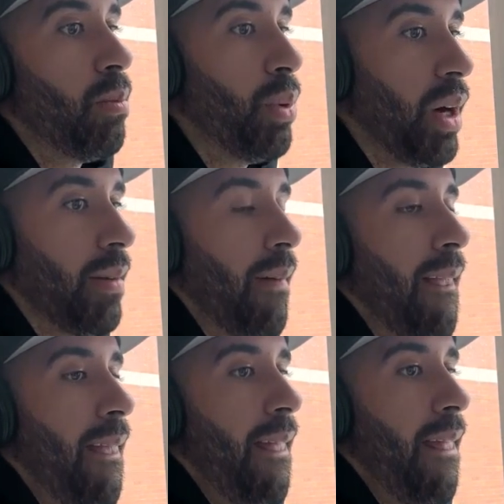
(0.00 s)
But
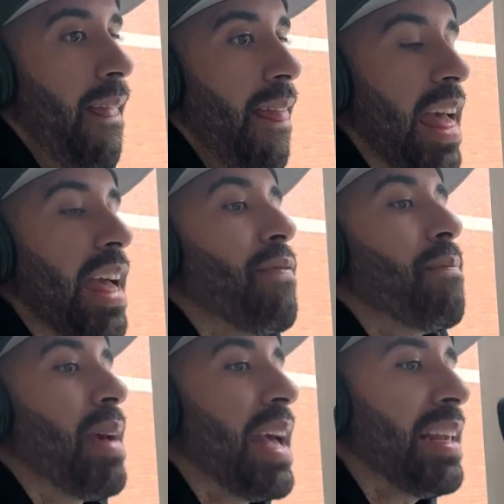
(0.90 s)
if
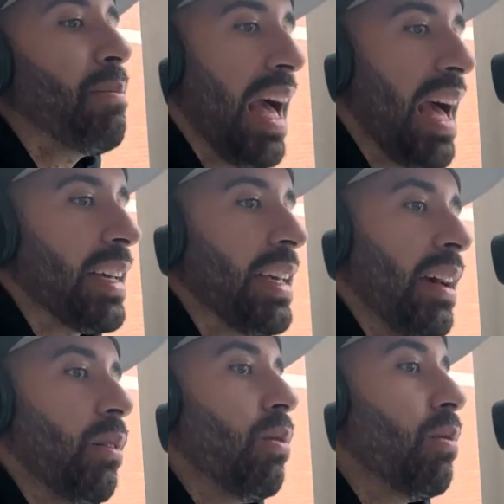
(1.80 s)
Manny
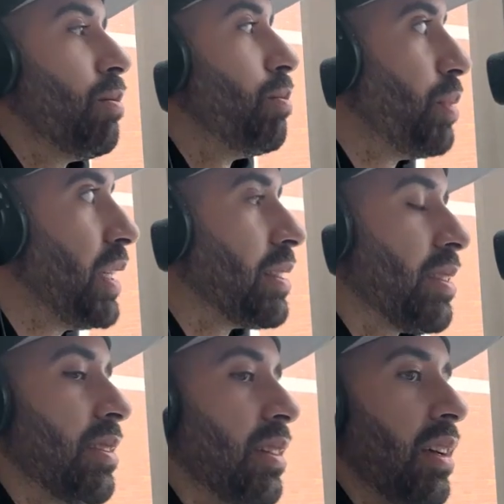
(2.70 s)
Pacquiao
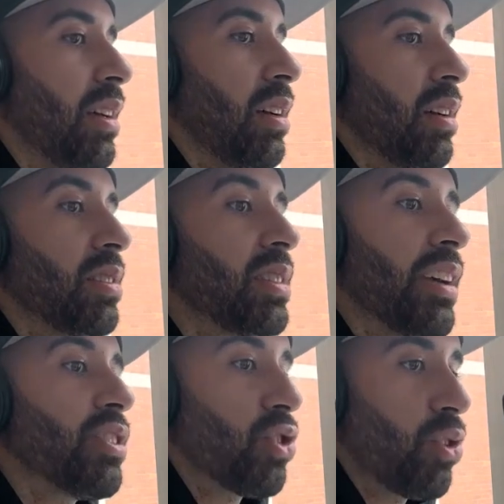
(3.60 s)
beats
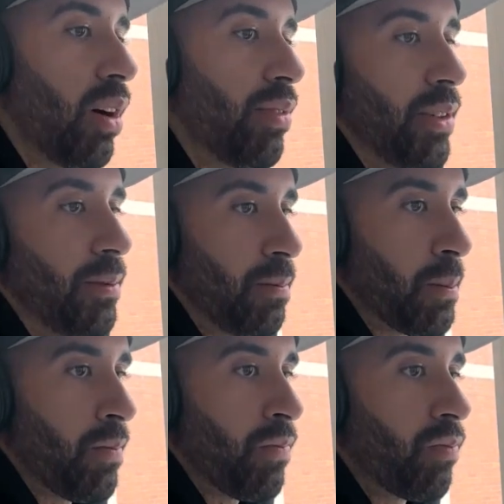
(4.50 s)
Terrence Crawford,
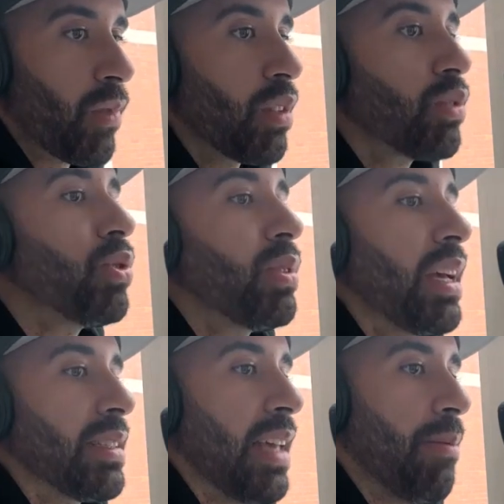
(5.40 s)
two
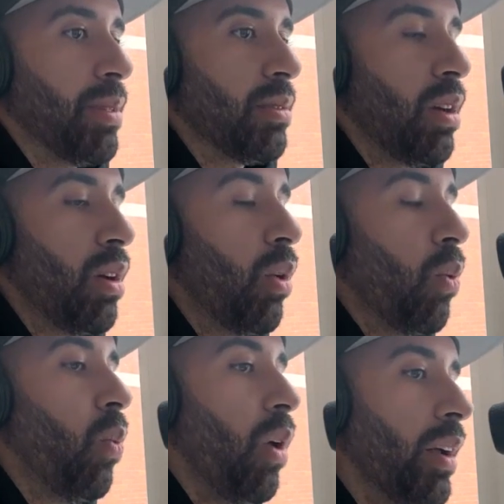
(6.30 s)
things happen.
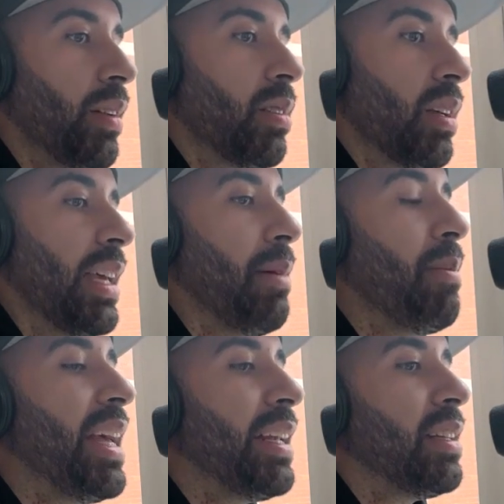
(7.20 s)
One, he
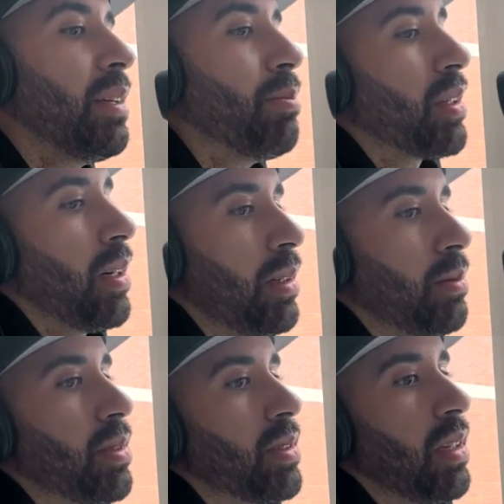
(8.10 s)
immediately
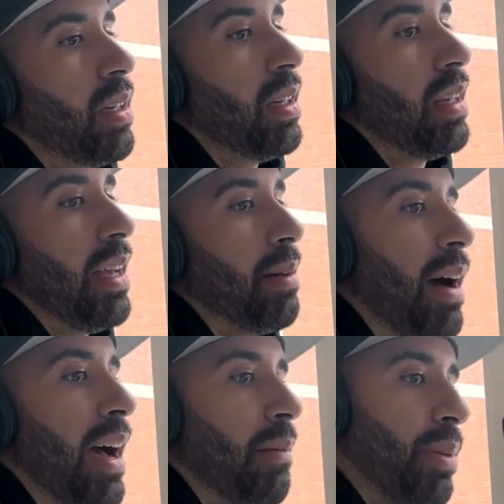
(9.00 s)
becomes, in
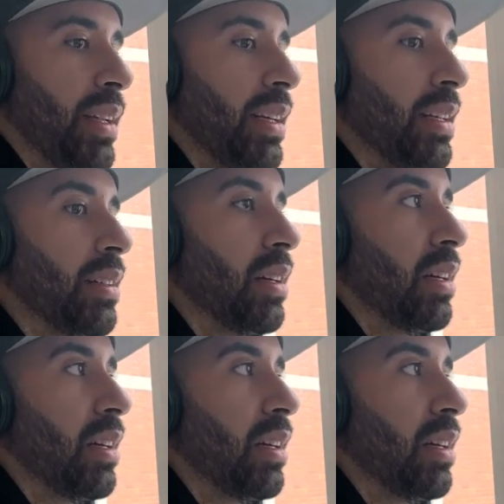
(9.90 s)
my opinion,